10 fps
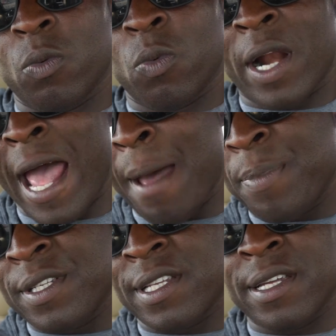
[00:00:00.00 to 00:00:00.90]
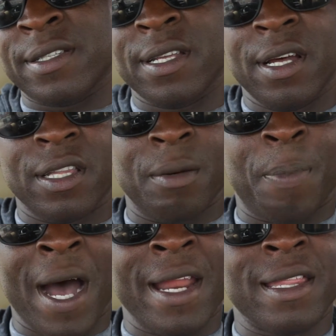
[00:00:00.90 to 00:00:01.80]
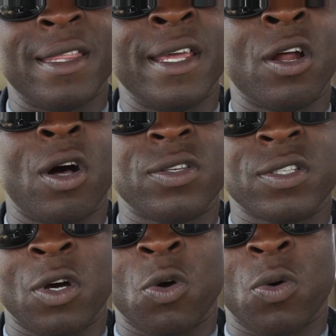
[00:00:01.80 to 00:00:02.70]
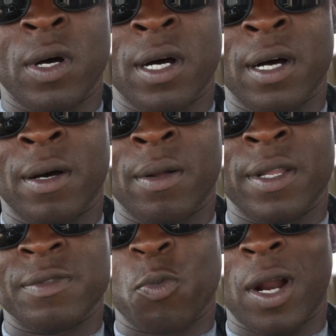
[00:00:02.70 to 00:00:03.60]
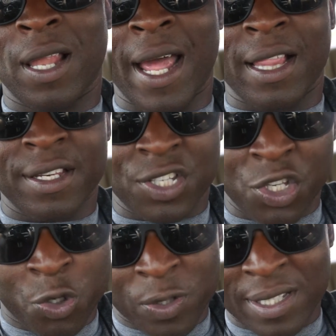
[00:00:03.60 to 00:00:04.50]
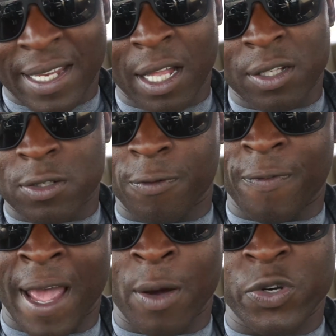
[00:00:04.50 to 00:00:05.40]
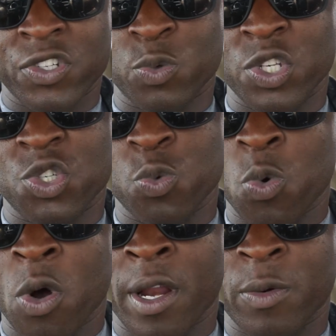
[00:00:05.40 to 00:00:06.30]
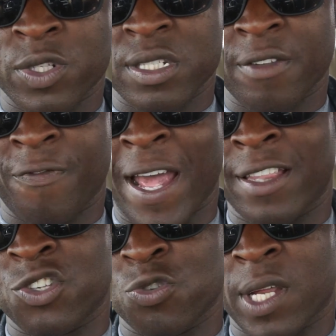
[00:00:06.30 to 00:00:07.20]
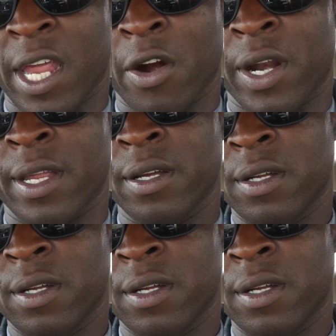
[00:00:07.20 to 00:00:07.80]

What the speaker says: what happens is the body then also is more likely to use skeletal fat, which is what you want, which is the fat that you carry,